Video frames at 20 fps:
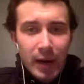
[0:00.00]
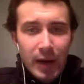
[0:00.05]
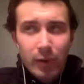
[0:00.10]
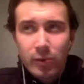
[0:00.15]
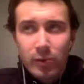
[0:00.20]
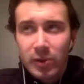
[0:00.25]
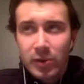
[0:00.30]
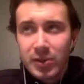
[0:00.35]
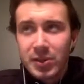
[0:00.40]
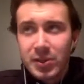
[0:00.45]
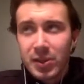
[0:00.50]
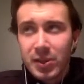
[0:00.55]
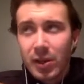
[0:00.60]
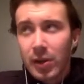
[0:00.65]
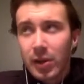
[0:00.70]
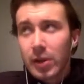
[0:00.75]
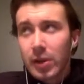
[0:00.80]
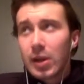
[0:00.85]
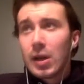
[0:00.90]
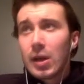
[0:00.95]
order,
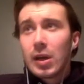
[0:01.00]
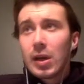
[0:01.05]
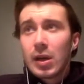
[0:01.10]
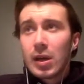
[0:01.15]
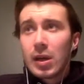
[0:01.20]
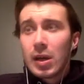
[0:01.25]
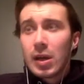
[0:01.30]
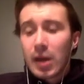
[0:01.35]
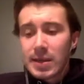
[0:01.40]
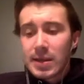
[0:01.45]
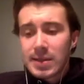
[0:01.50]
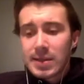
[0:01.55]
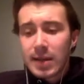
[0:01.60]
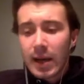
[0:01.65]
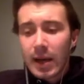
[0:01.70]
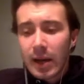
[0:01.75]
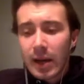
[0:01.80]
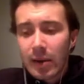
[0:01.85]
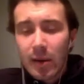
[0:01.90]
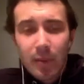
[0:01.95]
so I'd
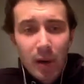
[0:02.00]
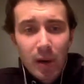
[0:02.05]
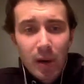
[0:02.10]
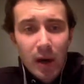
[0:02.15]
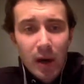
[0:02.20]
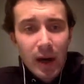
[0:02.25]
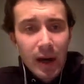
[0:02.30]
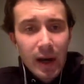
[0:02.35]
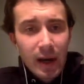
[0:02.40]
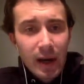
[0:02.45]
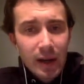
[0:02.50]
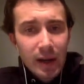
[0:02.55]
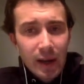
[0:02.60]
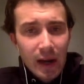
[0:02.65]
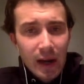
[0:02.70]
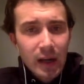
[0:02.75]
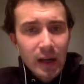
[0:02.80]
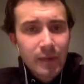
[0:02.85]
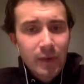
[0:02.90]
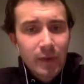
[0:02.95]
say by the
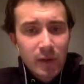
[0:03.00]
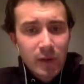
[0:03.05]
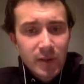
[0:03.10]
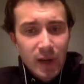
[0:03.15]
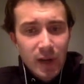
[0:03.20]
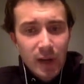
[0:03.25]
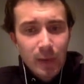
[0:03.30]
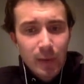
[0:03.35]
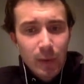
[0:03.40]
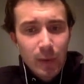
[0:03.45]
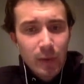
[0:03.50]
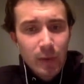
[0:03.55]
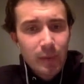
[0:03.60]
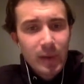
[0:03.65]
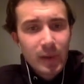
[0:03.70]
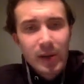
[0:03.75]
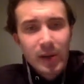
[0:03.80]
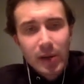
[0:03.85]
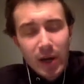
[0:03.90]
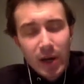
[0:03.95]
end of October we'd
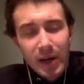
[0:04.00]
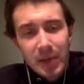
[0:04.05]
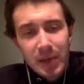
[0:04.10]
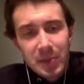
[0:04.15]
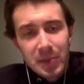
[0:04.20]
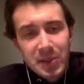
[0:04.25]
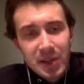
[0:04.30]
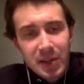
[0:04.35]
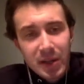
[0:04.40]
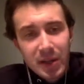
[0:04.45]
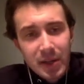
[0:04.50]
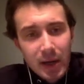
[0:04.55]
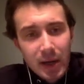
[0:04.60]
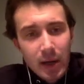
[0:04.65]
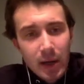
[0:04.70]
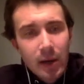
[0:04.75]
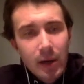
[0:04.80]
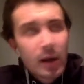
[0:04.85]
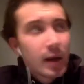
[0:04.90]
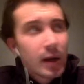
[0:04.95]
be 90%
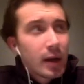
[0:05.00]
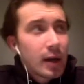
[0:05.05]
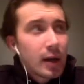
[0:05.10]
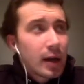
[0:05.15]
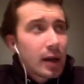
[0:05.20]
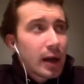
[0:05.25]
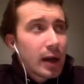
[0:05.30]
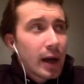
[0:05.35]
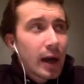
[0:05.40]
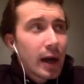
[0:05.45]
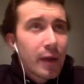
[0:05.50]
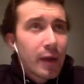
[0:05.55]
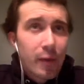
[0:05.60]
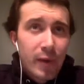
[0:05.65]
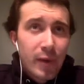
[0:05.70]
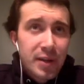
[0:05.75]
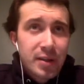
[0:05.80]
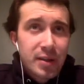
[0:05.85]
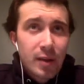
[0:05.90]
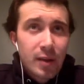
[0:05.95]
done. The
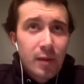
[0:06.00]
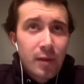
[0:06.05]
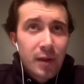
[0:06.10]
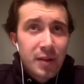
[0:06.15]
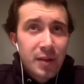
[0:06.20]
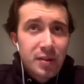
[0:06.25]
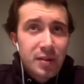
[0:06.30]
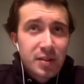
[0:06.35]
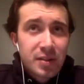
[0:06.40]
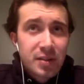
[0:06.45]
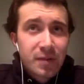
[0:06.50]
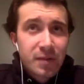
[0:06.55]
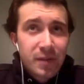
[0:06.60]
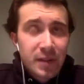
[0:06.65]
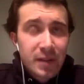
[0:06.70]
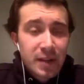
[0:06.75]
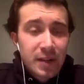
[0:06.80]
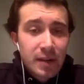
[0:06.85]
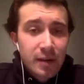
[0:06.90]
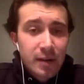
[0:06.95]
rest of the things are just
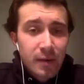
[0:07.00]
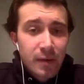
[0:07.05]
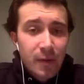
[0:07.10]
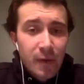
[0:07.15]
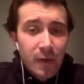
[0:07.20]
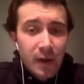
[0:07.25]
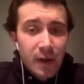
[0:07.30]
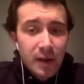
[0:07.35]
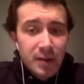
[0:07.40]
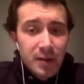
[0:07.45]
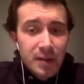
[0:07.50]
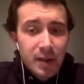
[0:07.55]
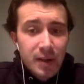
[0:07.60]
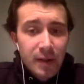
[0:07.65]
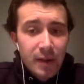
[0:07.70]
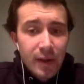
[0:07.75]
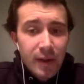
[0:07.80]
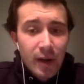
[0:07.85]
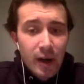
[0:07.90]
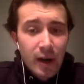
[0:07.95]
fiddly little things
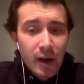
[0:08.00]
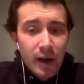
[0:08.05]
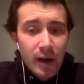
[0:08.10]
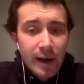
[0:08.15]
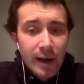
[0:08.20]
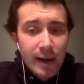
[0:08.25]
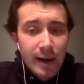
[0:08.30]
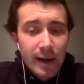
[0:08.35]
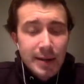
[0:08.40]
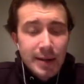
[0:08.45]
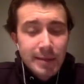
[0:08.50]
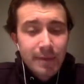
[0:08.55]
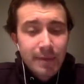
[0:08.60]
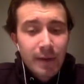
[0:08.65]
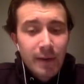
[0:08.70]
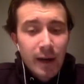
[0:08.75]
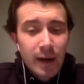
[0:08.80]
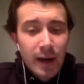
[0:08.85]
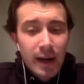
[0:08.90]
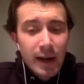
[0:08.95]
that I
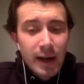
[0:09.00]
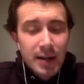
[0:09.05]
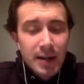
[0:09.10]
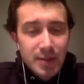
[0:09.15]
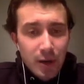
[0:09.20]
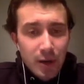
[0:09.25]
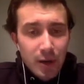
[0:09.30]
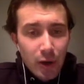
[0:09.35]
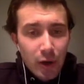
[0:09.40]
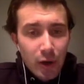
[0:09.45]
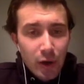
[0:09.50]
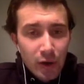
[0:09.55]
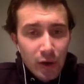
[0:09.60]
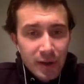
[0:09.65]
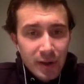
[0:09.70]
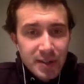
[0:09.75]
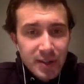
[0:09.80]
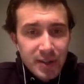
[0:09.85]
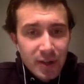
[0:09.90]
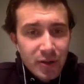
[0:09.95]
classify as
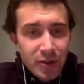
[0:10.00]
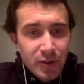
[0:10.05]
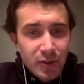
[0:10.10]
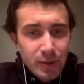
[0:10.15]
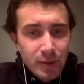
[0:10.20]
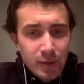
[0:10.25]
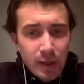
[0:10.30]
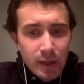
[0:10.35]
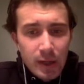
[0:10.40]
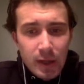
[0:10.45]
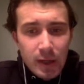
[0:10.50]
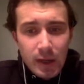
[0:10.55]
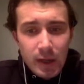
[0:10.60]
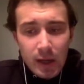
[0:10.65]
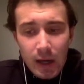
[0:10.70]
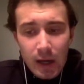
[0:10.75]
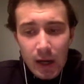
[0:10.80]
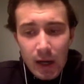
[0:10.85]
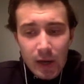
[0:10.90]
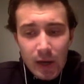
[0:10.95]
non-essential.
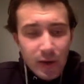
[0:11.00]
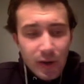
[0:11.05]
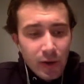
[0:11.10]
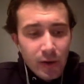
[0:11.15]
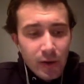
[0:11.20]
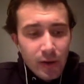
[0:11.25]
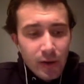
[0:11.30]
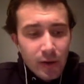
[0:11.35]
I don't